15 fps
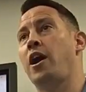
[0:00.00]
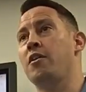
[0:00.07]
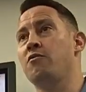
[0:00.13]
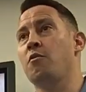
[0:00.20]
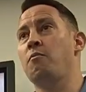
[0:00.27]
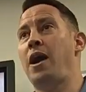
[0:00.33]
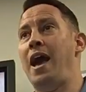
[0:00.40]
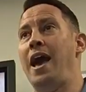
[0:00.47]
out of
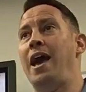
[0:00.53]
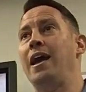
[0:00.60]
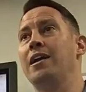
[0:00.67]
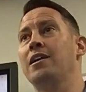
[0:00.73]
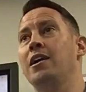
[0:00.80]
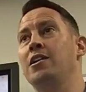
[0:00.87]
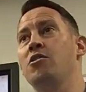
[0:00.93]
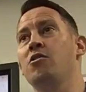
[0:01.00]
your
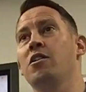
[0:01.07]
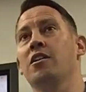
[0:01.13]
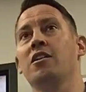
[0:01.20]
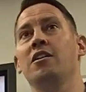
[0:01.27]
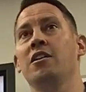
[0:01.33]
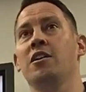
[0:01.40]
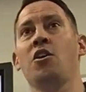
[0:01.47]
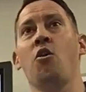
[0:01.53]
bag, and
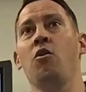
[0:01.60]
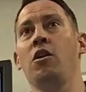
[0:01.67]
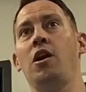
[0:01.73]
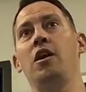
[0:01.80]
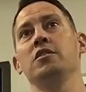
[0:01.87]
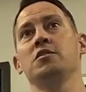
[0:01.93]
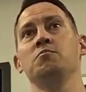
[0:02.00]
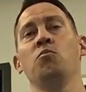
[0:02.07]
you go a
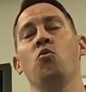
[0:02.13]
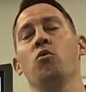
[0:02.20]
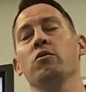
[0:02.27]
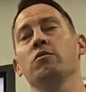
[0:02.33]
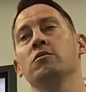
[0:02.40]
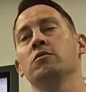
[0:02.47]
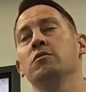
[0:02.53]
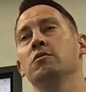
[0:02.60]
lot
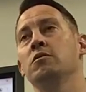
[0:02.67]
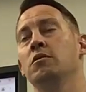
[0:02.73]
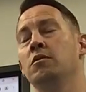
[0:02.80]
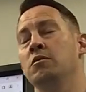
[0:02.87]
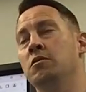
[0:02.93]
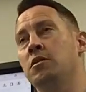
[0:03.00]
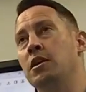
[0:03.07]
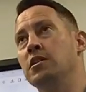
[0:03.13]
more.
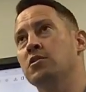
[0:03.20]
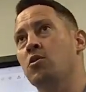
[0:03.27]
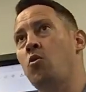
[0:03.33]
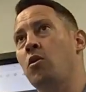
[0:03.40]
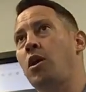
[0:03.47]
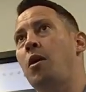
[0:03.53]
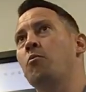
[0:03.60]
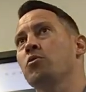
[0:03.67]
Things go a
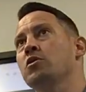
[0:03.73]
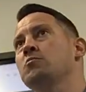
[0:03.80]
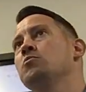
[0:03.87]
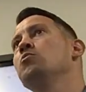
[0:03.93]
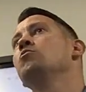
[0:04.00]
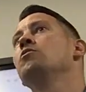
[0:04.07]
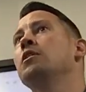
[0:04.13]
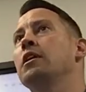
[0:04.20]
lot more
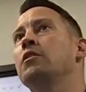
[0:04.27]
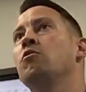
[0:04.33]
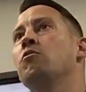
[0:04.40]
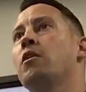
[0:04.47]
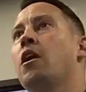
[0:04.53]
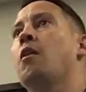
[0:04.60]
smoothly through the